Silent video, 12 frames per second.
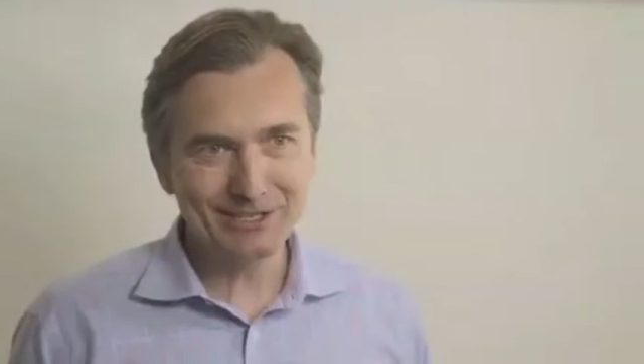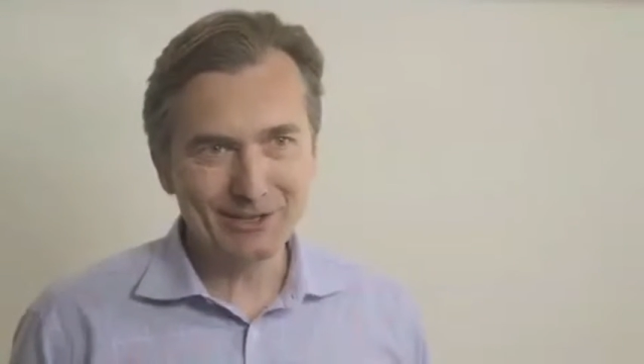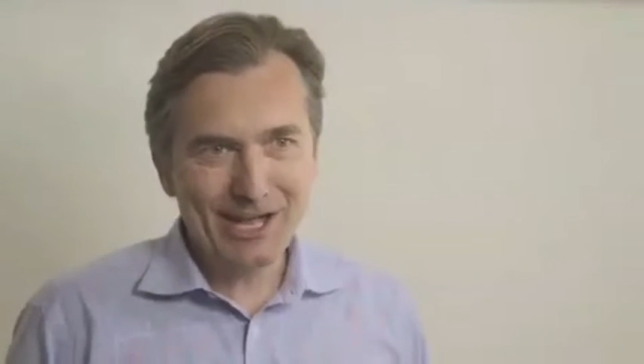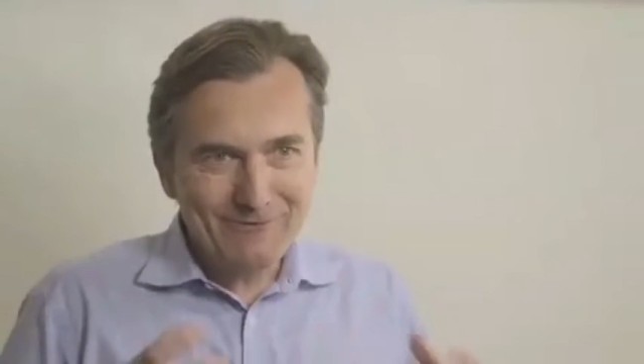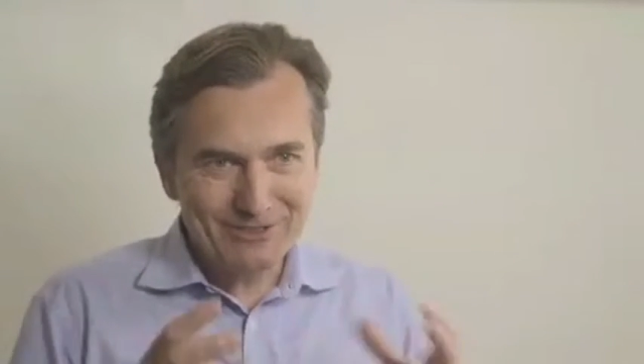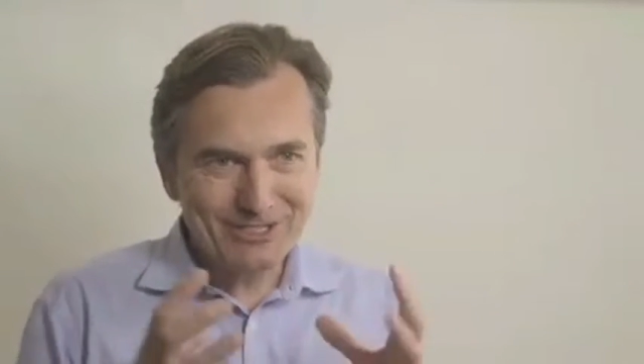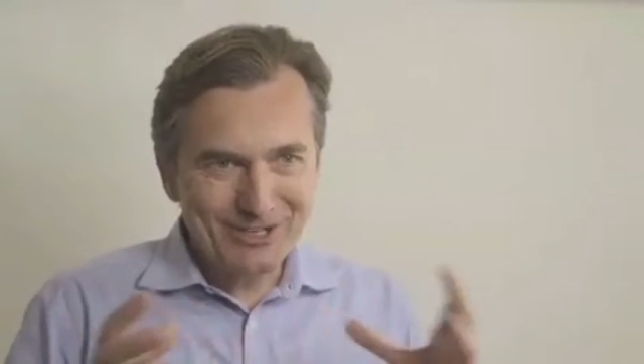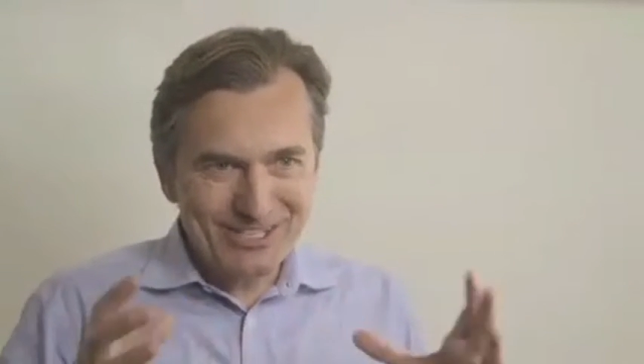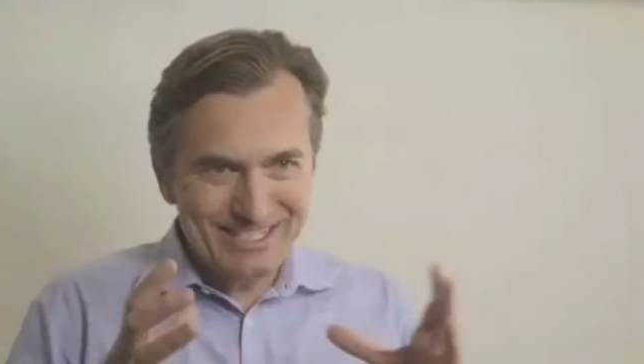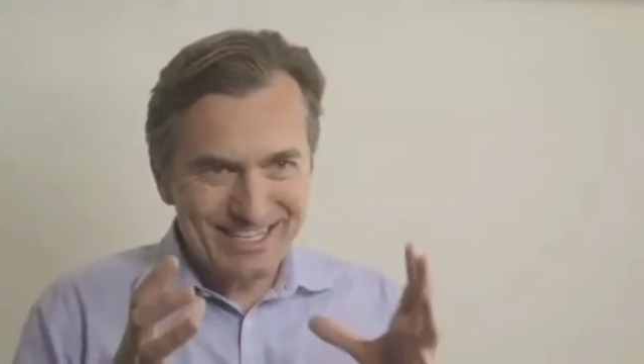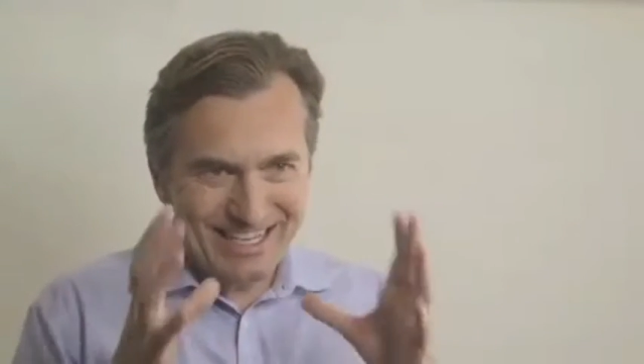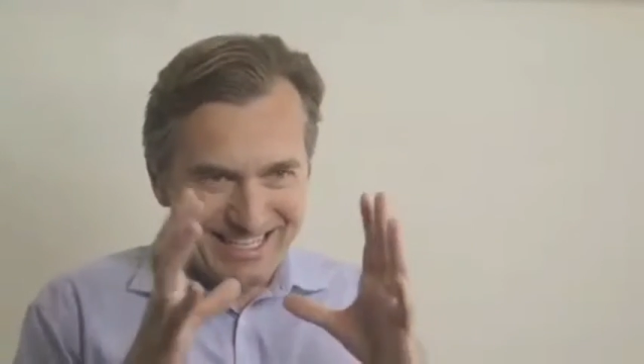
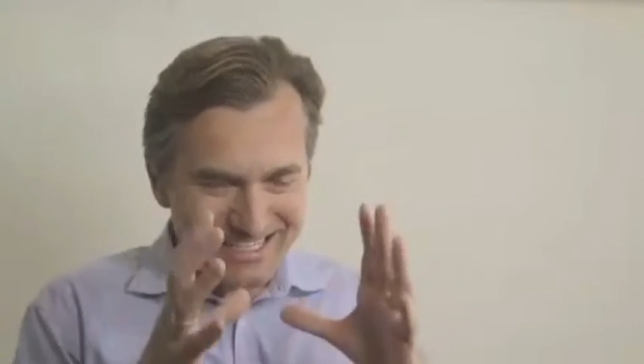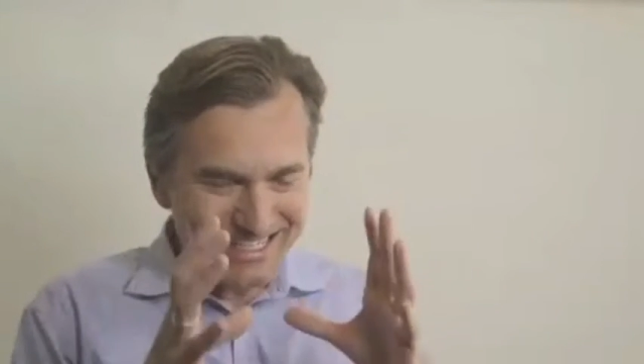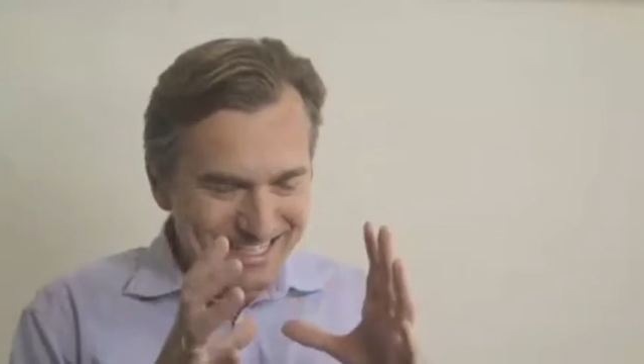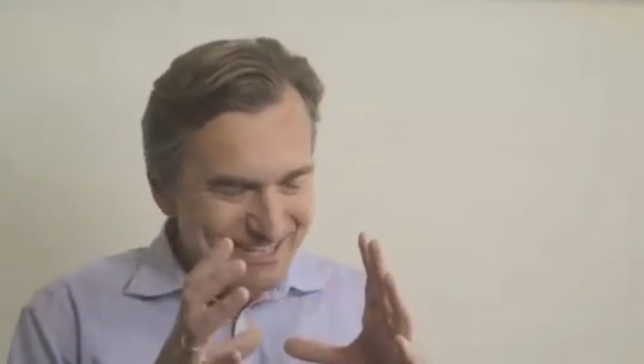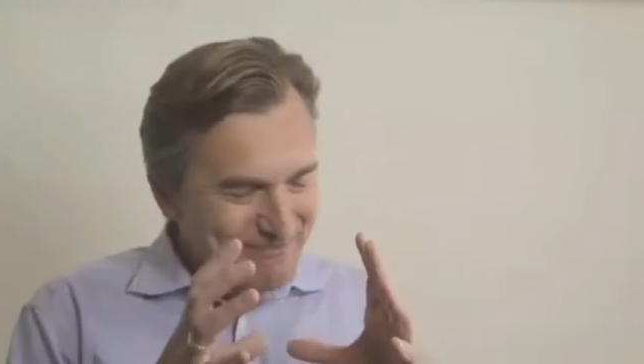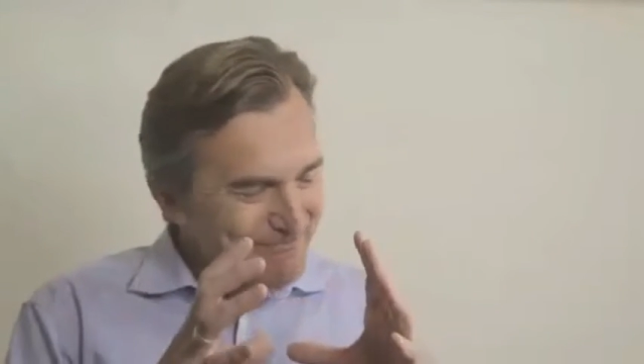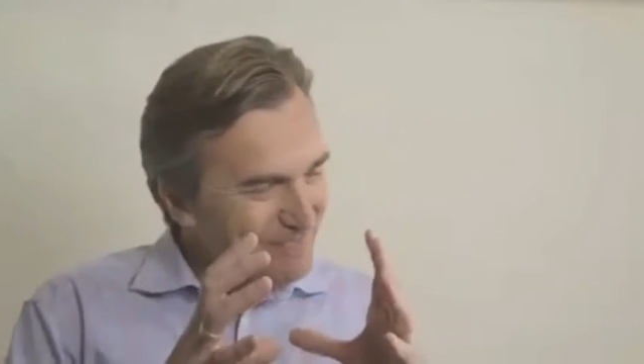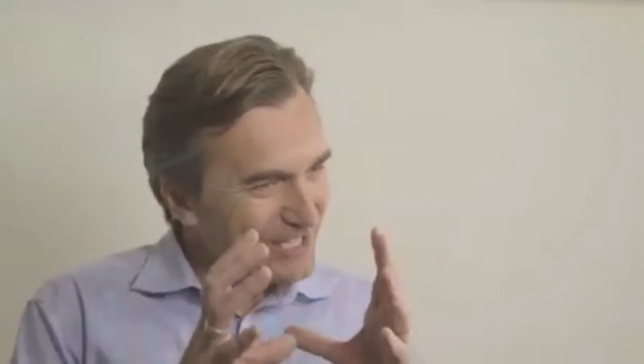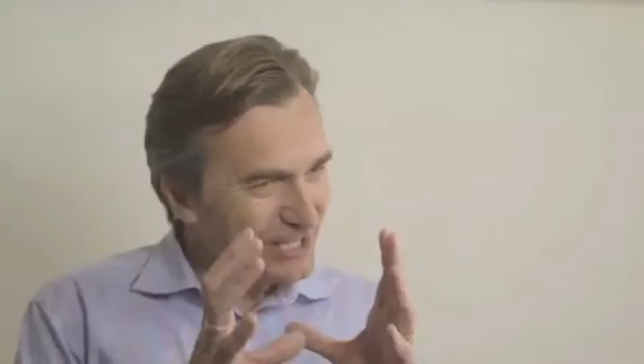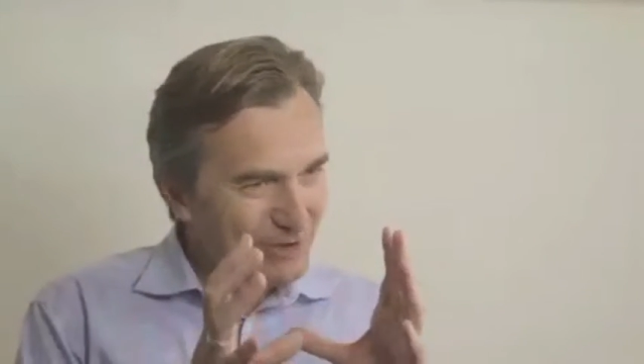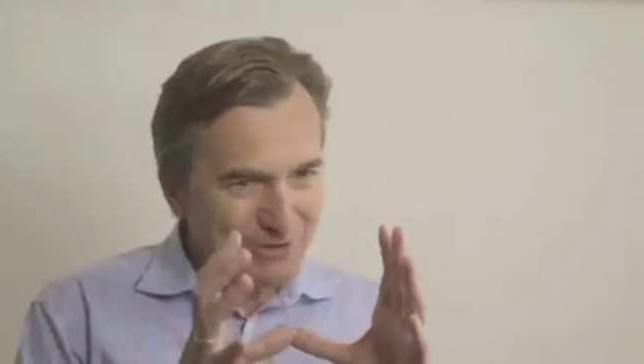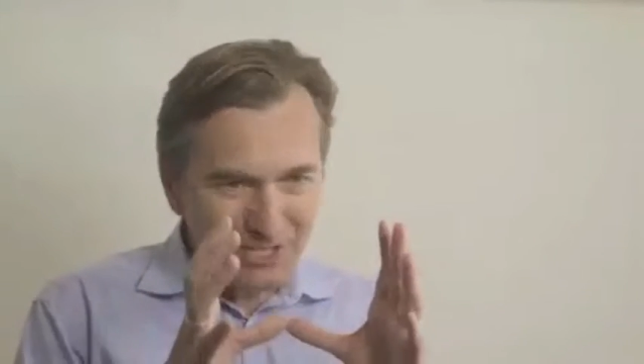Advertising is
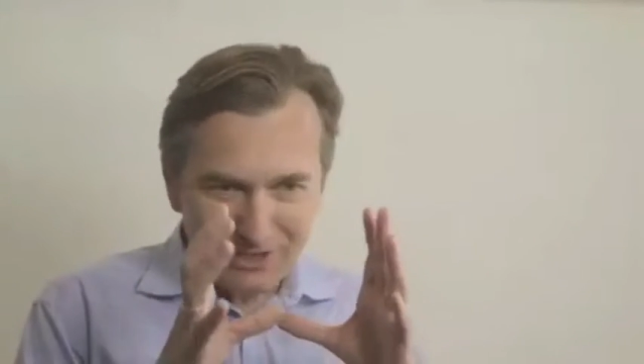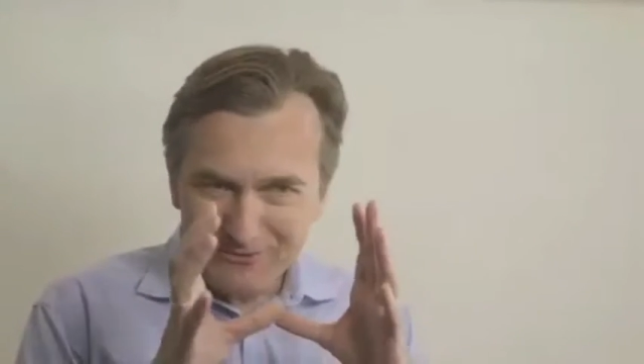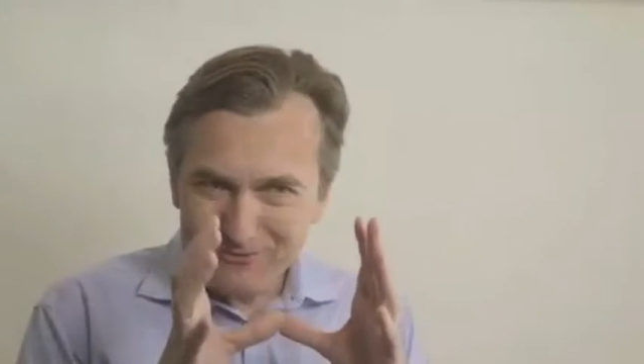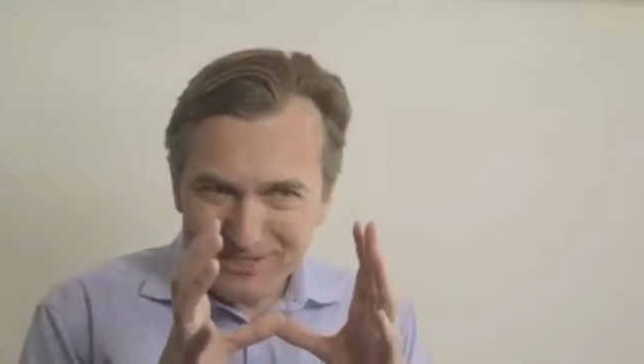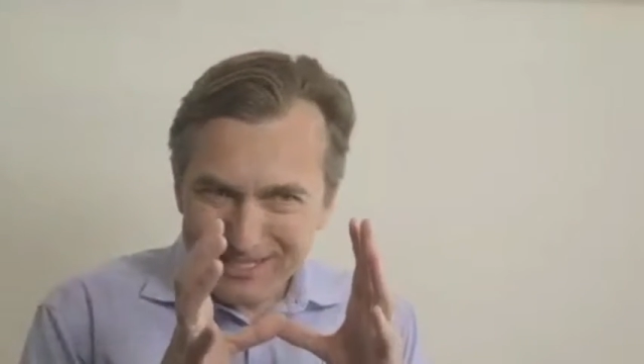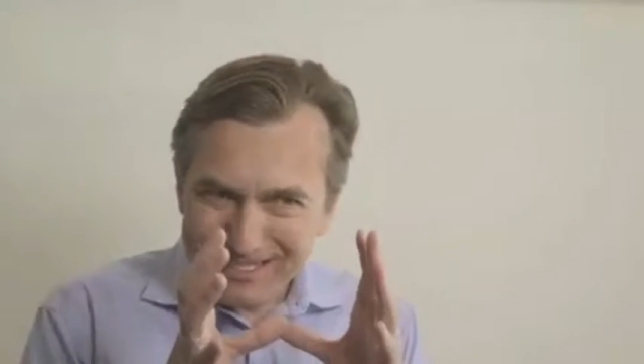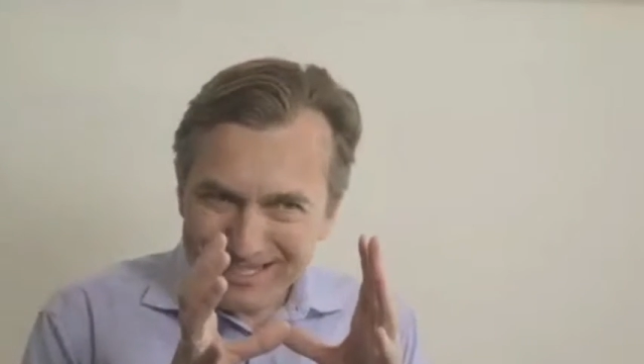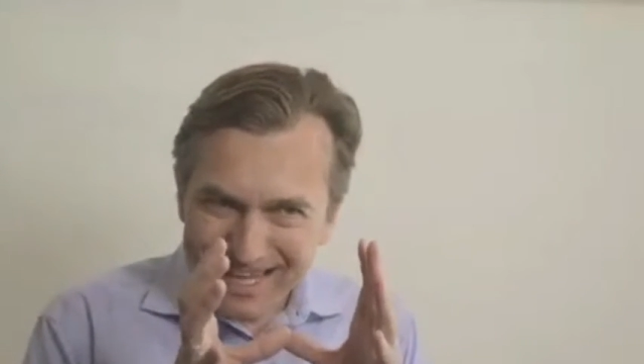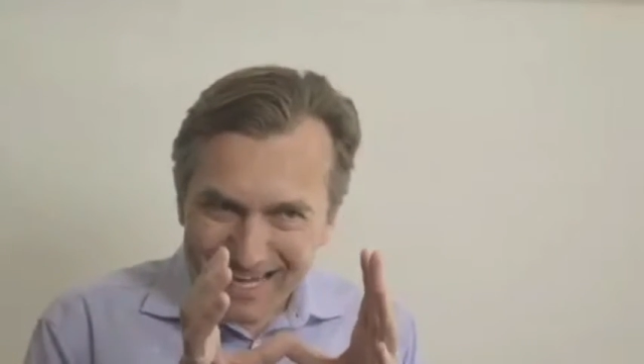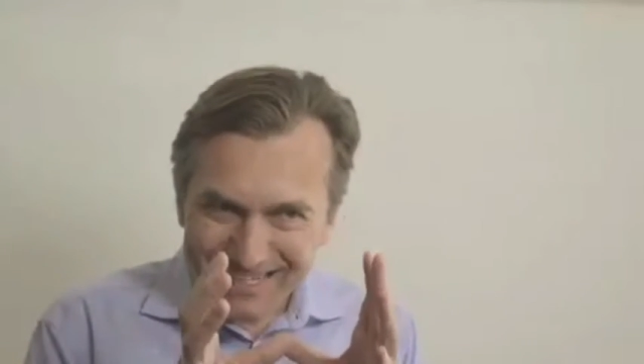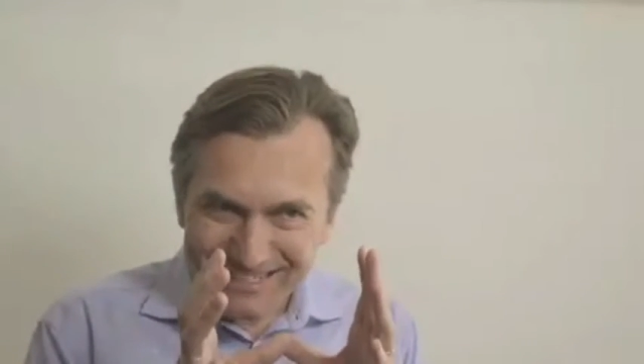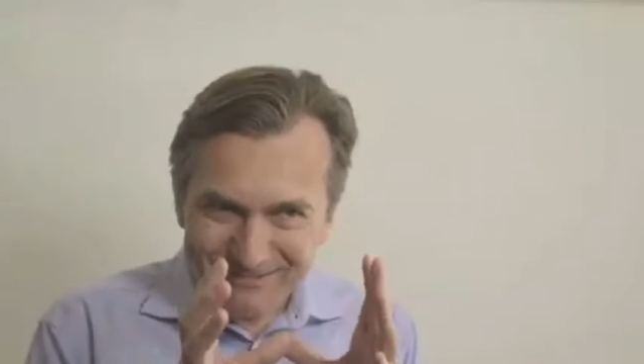kind of
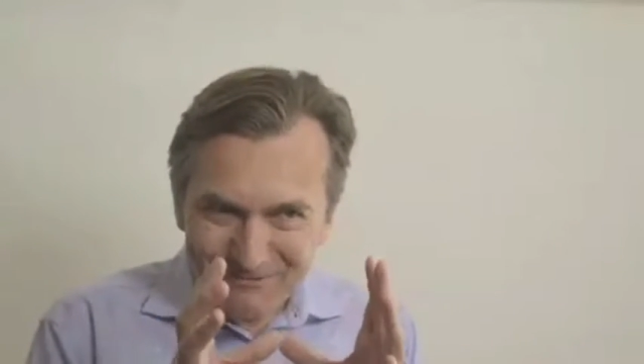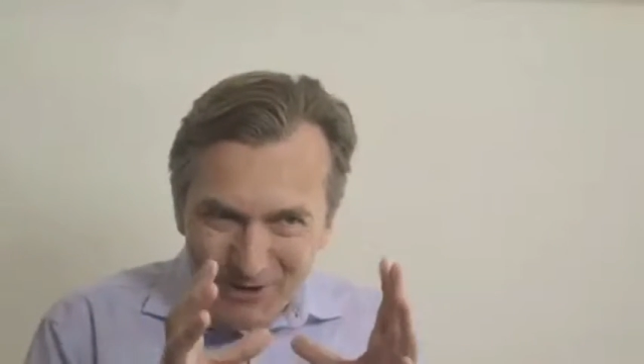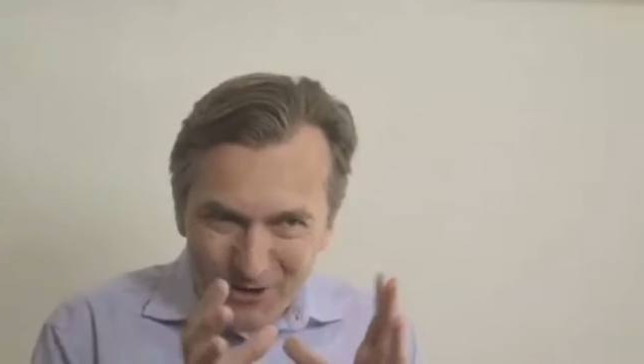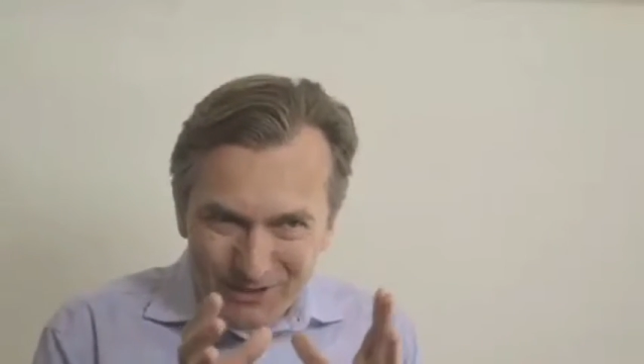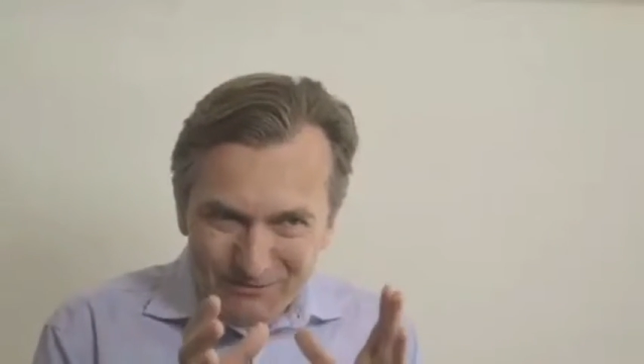that rather